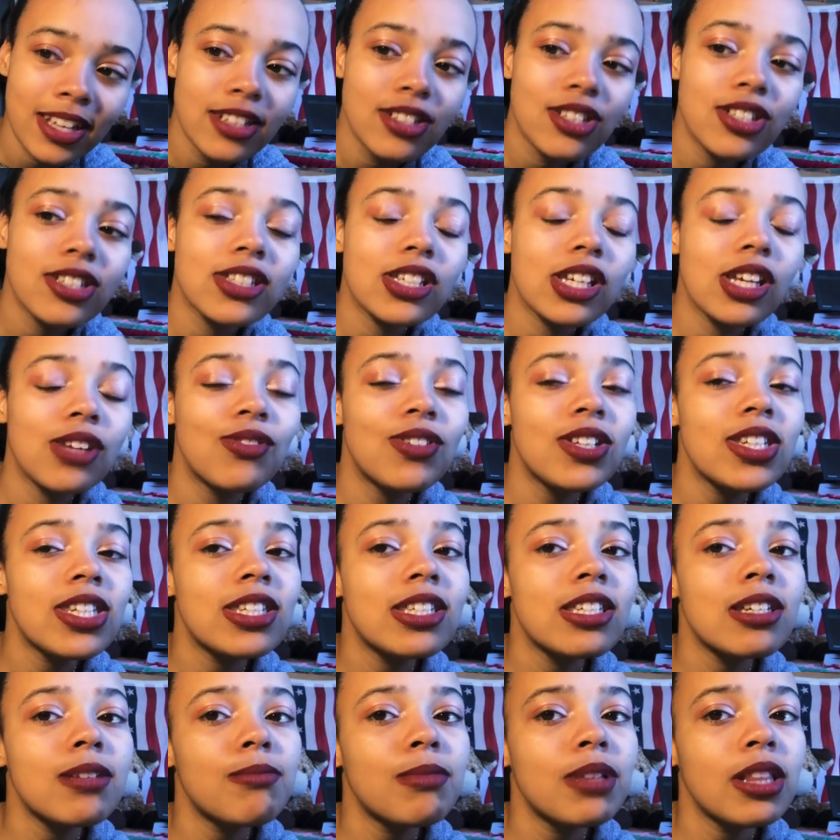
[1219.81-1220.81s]
Just give it
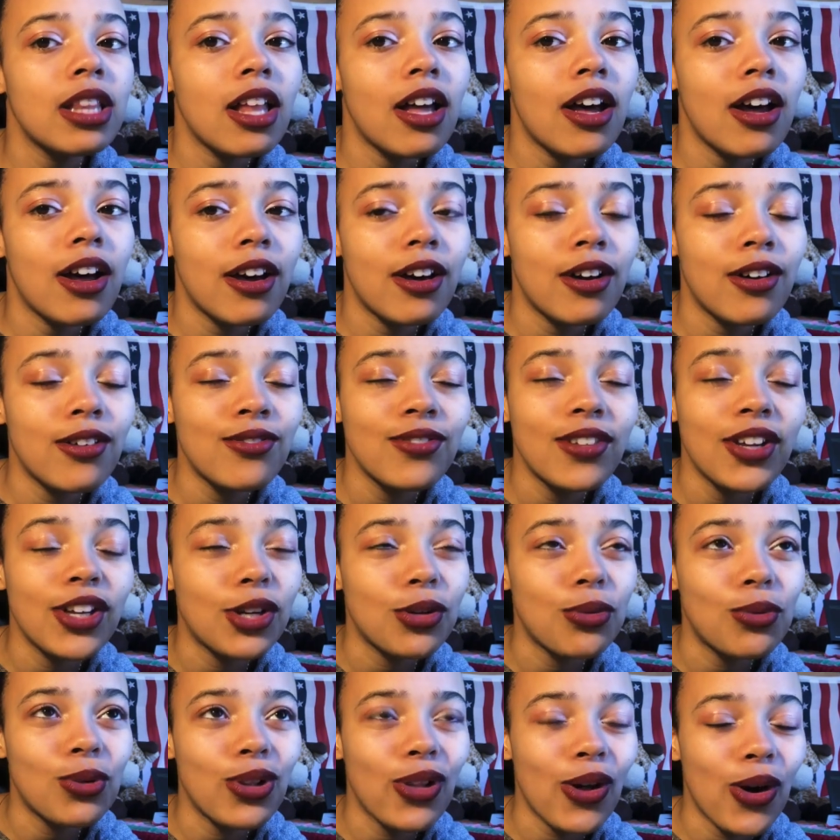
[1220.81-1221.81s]
some love and
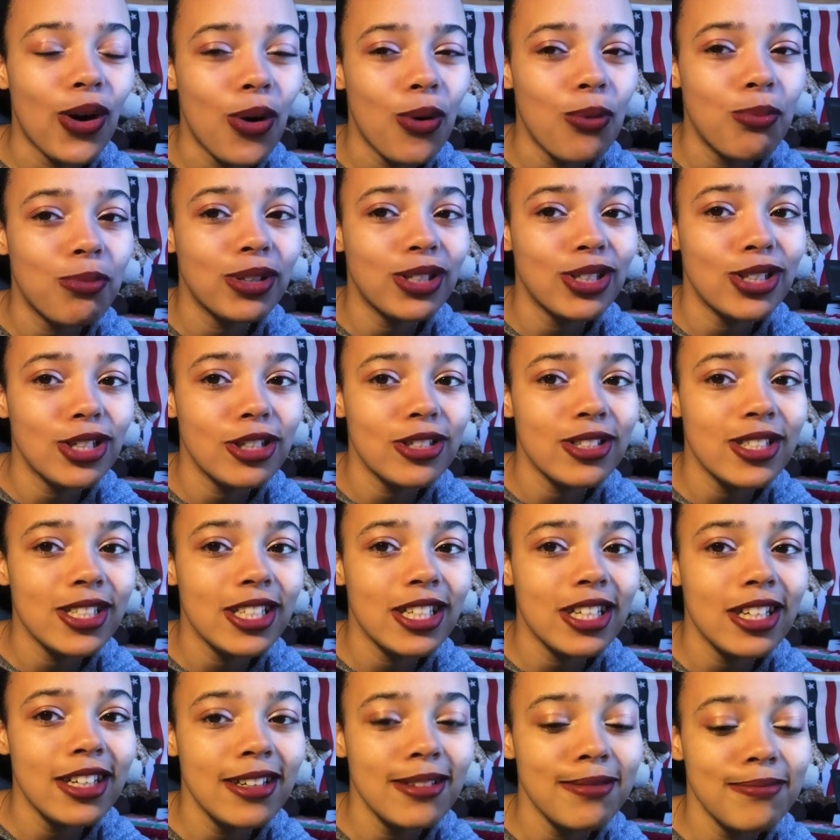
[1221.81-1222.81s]
it will open, you
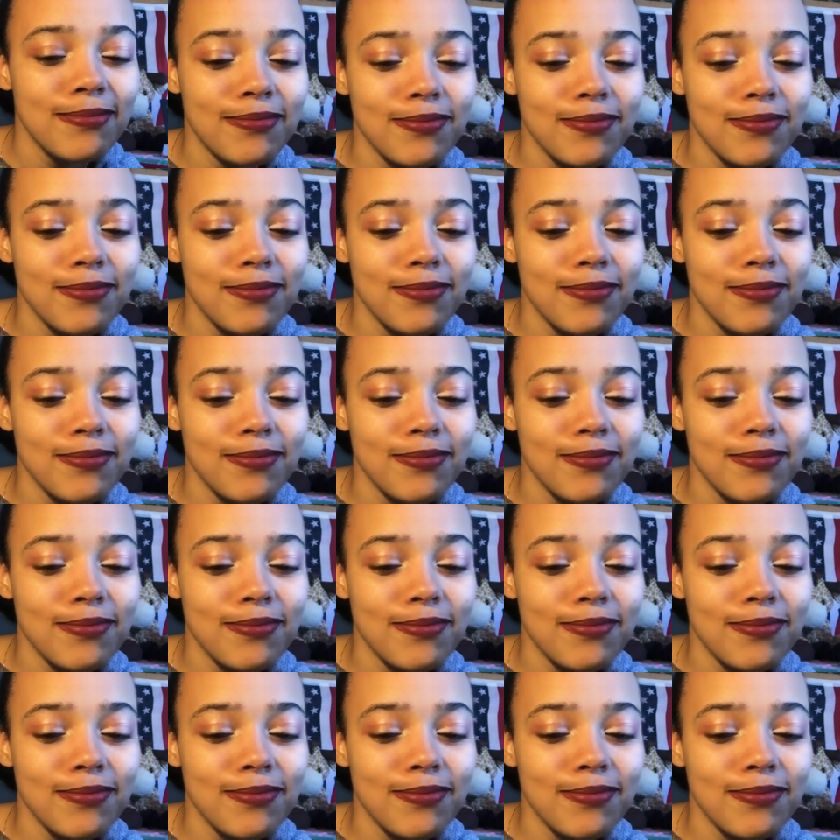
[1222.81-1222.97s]
see?